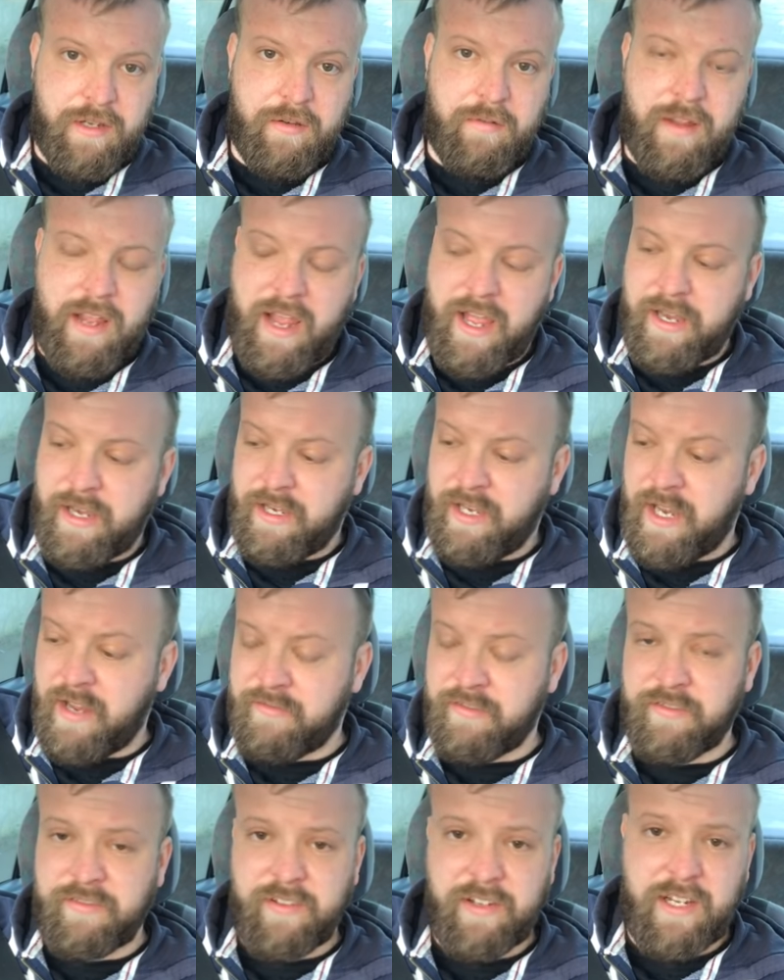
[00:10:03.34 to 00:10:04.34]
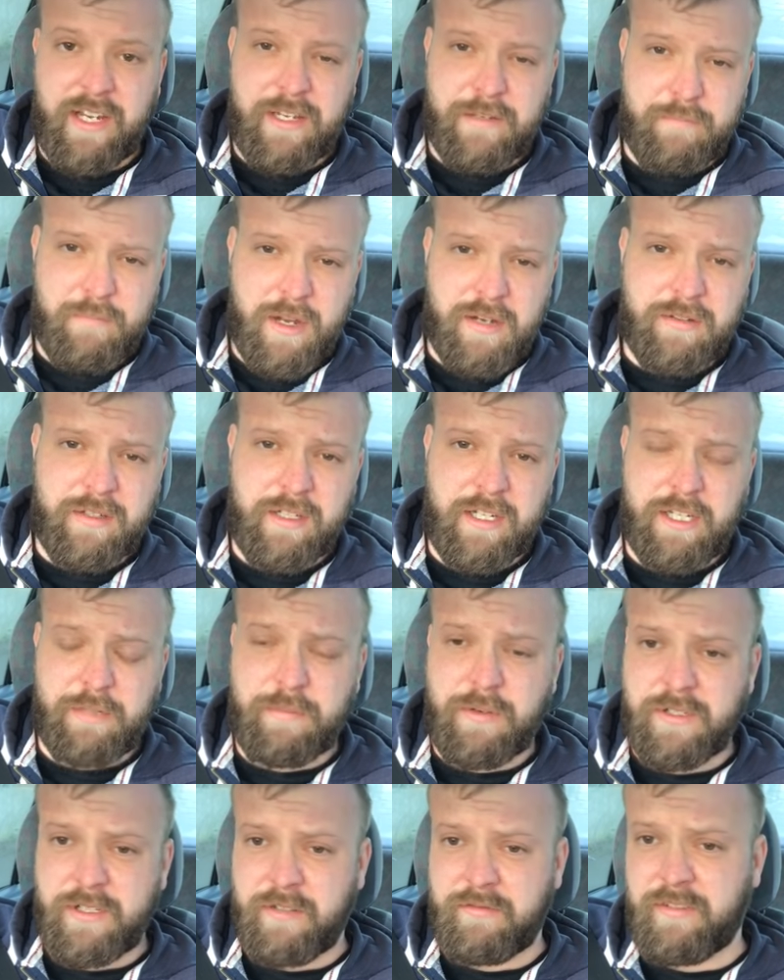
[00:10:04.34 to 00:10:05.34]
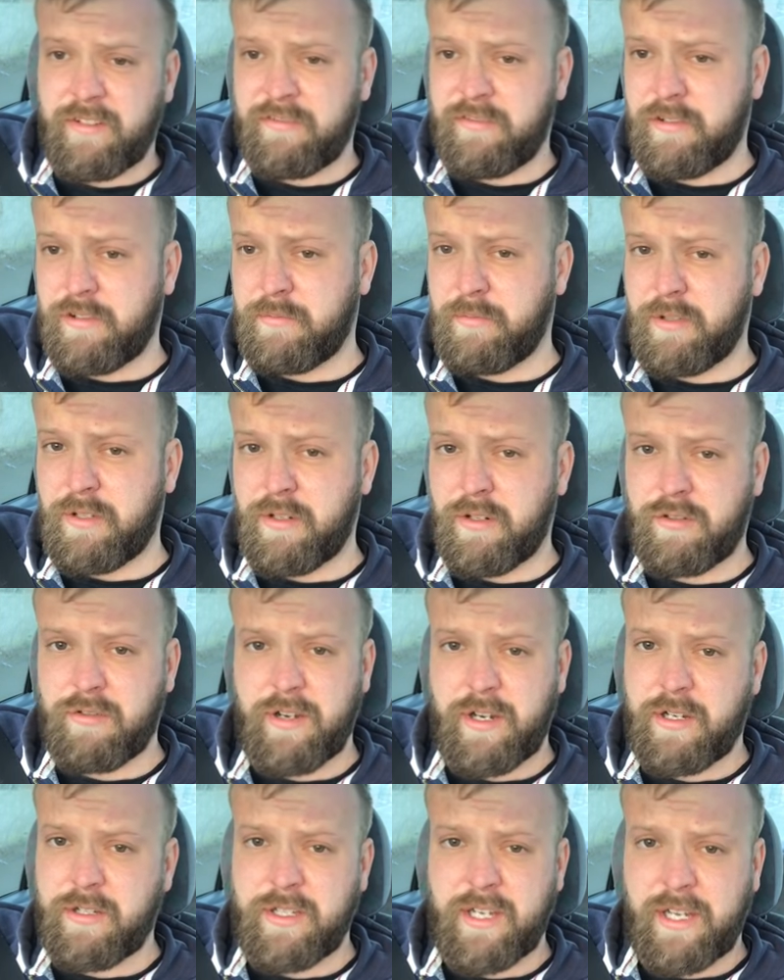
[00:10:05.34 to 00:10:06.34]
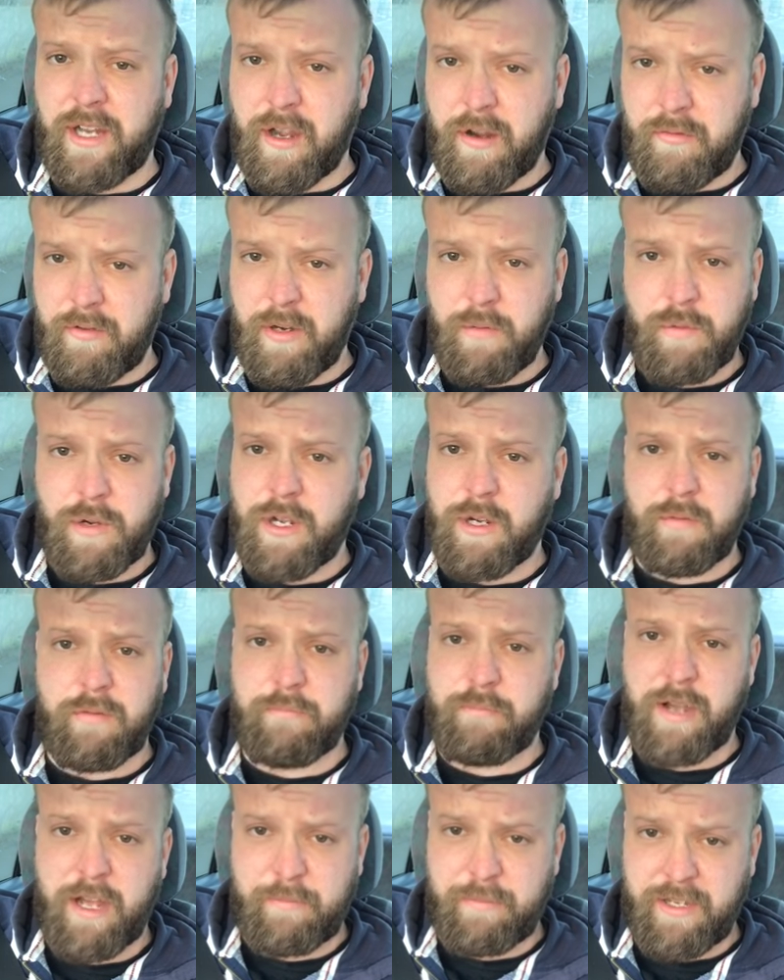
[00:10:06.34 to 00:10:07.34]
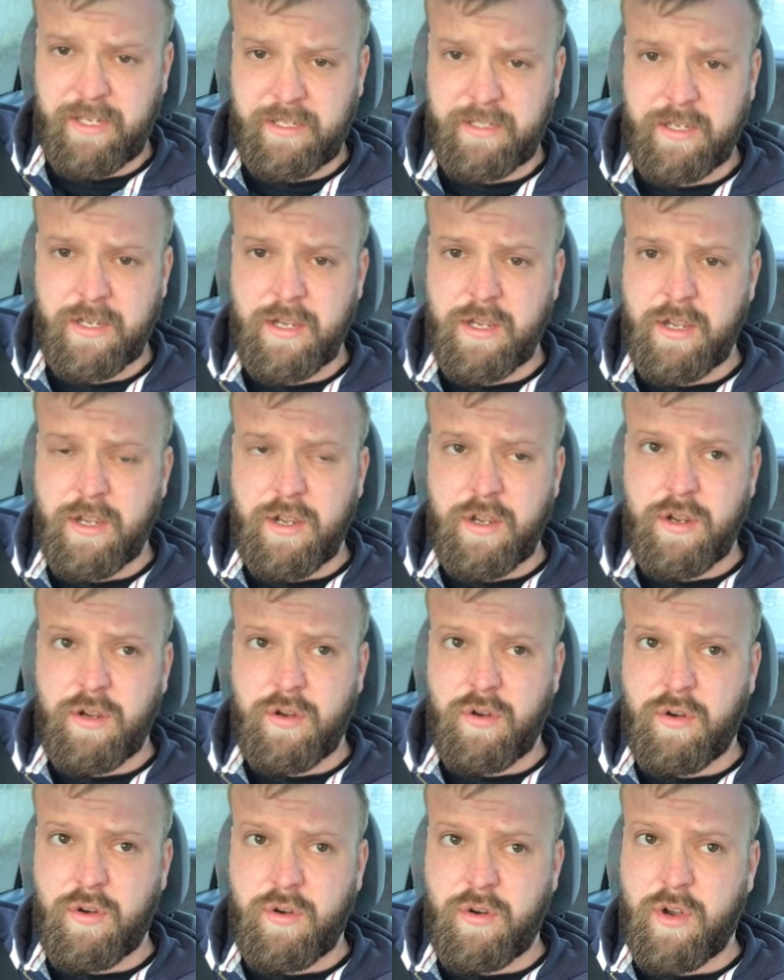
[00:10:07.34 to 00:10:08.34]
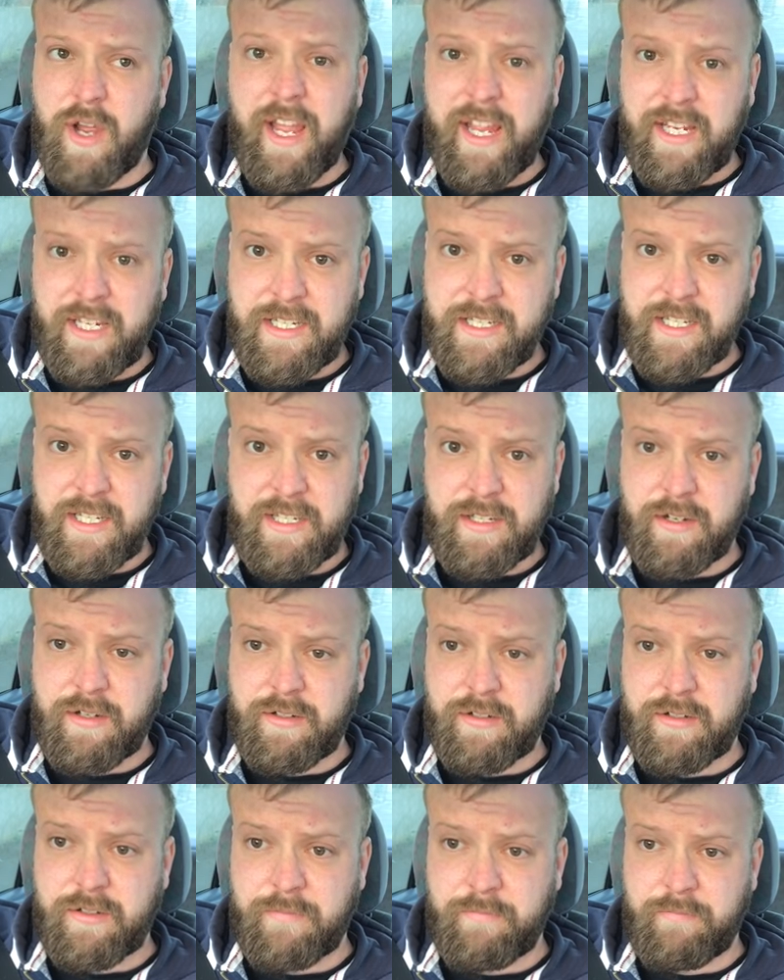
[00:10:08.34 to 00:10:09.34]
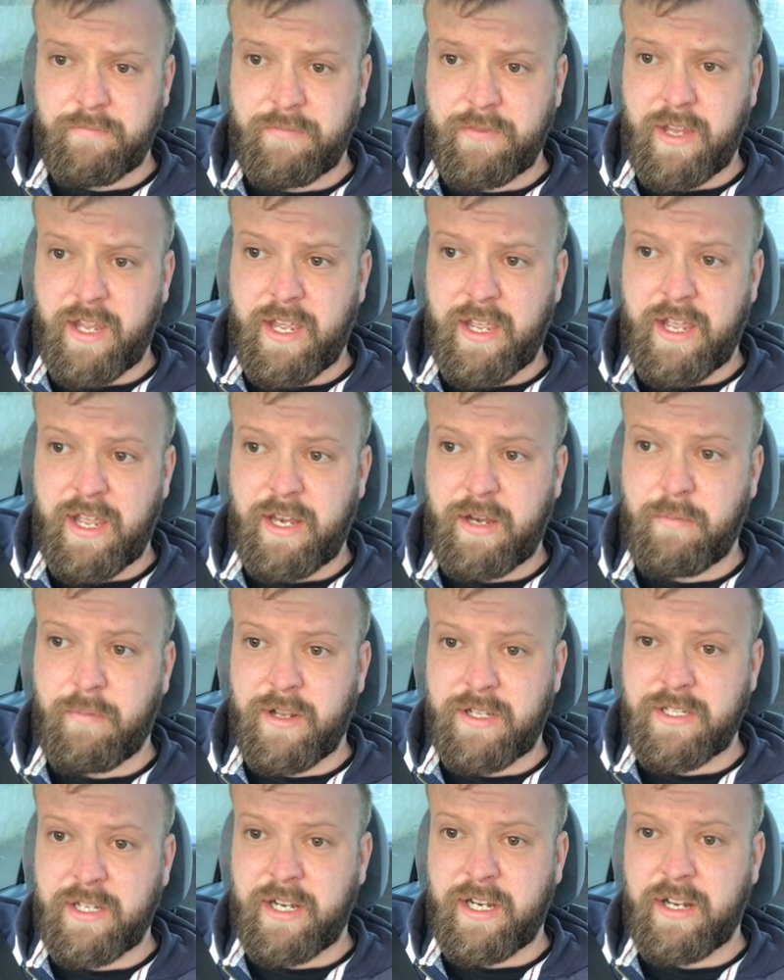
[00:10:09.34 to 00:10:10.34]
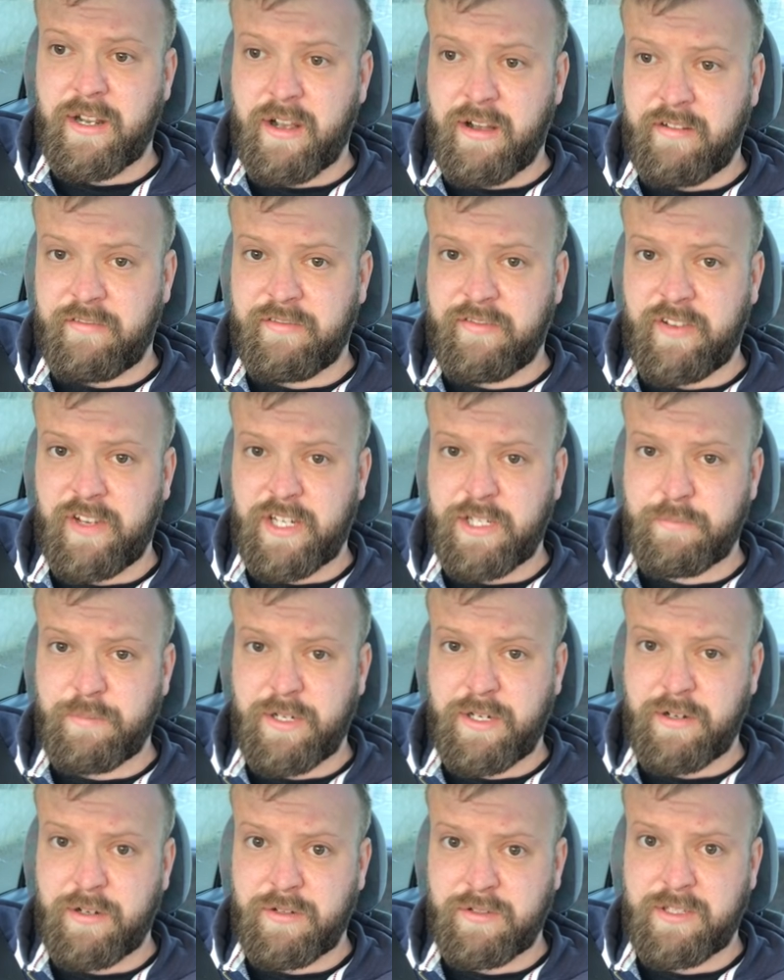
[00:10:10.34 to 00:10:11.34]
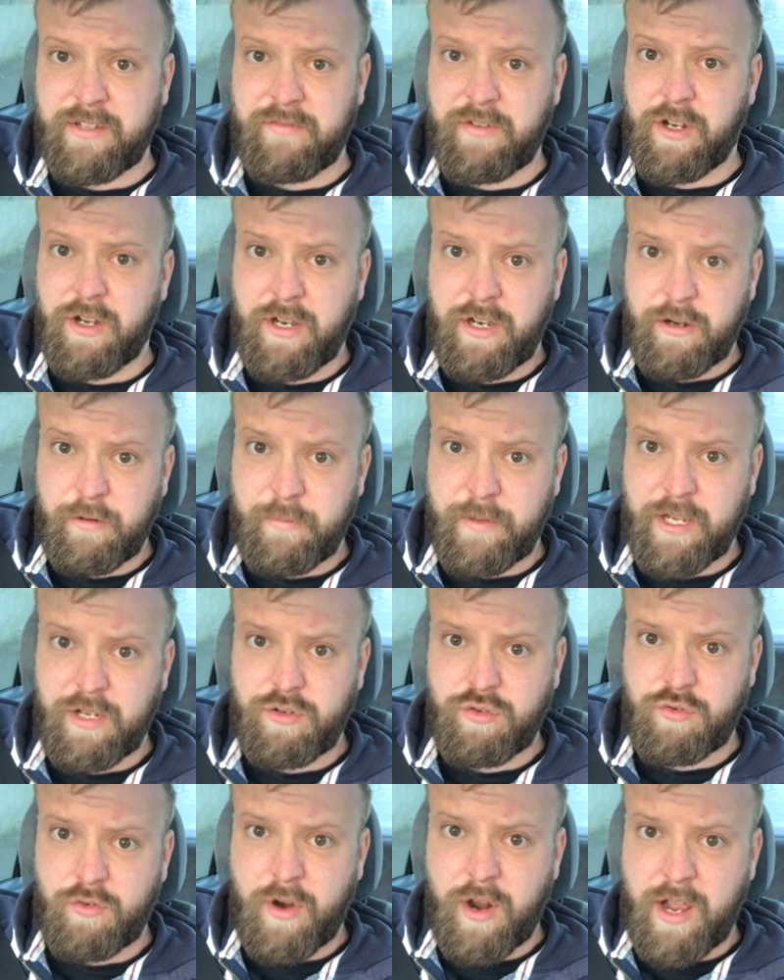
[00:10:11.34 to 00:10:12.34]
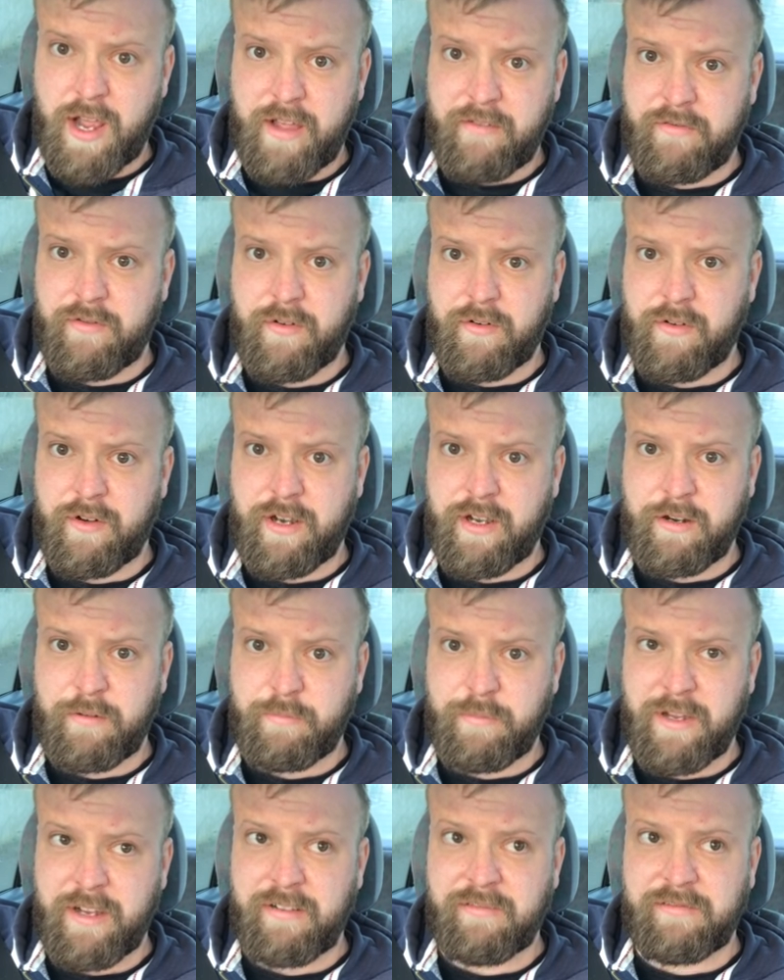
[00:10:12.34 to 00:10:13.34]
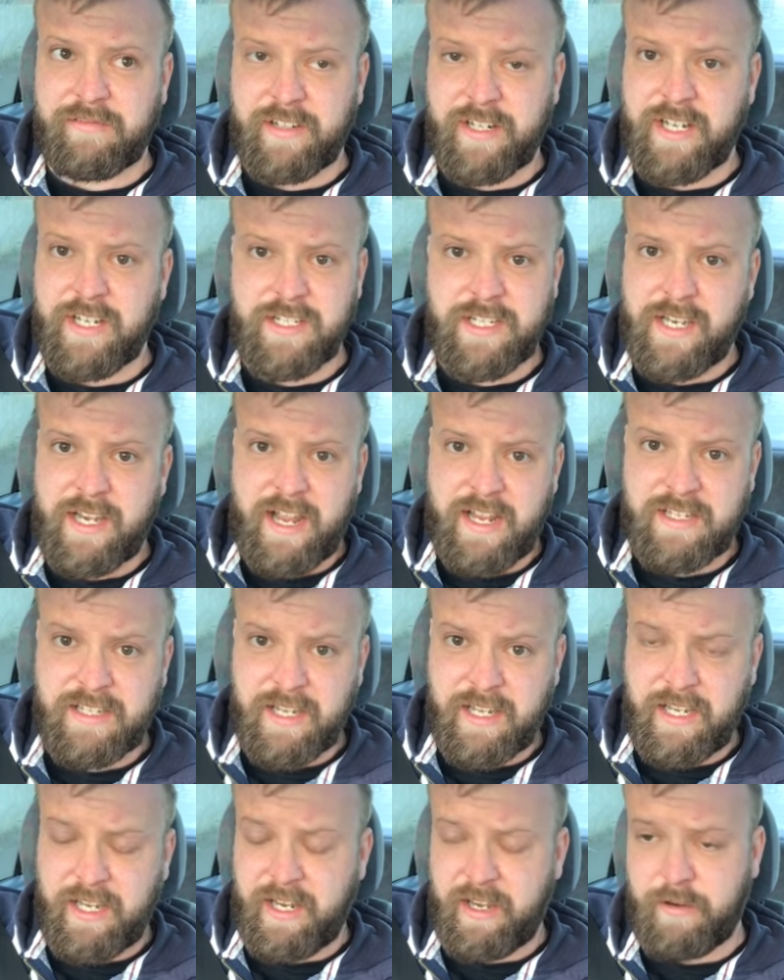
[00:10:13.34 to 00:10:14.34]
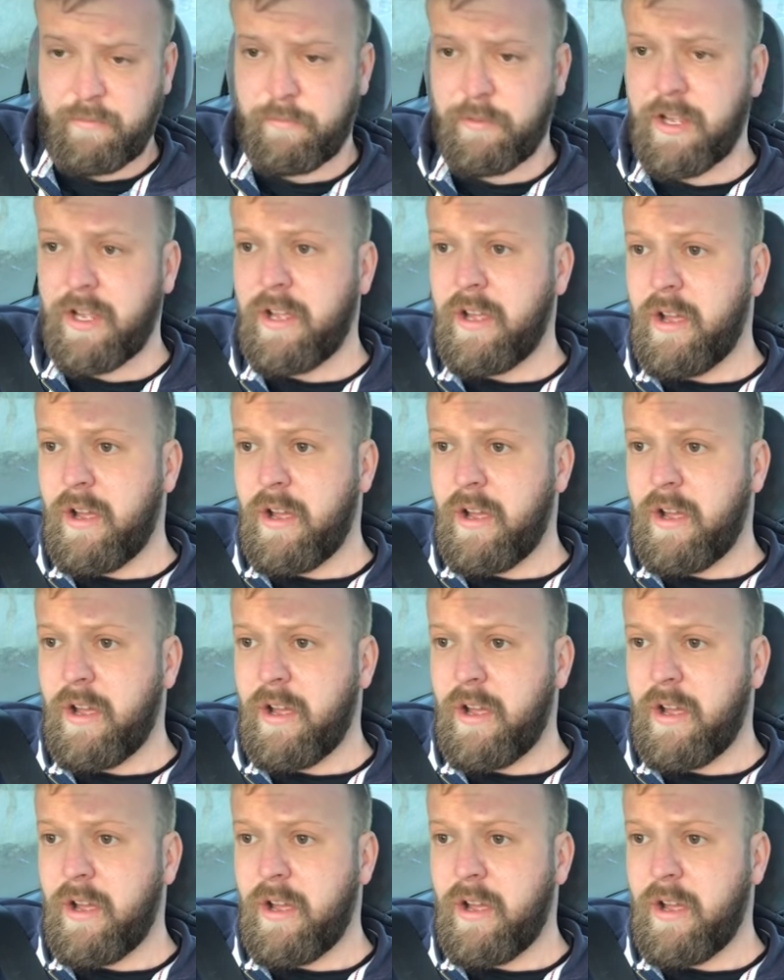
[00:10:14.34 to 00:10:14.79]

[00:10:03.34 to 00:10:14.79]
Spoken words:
you. And the other thing is, most of these positive reinforcement dog trainers, they only work with puppies or easy dogs, yeah? And the ones that they can't fix because they've got a little bit of drive or a little bit of freaking tenacity in them,